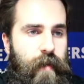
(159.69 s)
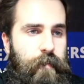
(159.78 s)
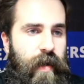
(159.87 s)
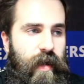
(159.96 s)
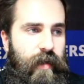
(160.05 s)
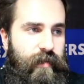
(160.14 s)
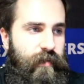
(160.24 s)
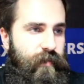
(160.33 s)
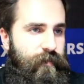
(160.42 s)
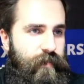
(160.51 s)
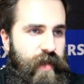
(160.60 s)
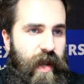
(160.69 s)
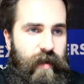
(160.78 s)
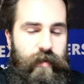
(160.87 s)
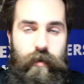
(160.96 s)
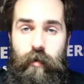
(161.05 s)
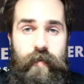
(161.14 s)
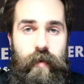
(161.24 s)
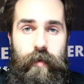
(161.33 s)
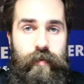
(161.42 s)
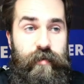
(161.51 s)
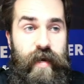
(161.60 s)
But yeah,
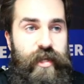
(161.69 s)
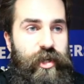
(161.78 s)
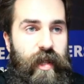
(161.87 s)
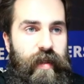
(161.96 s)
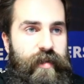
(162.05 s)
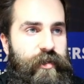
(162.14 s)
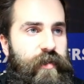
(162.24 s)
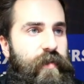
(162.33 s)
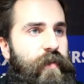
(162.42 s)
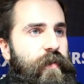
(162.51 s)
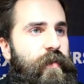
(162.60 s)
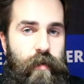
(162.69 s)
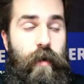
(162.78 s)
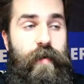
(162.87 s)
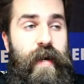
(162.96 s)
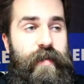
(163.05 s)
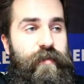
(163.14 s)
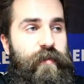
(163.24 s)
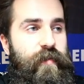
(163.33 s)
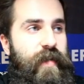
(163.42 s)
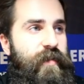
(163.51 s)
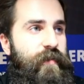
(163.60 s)
overall, great challenge. All right, so
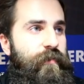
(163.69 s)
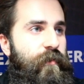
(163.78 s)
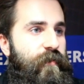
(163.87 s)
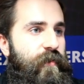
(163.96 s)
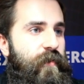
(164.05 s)
let's move to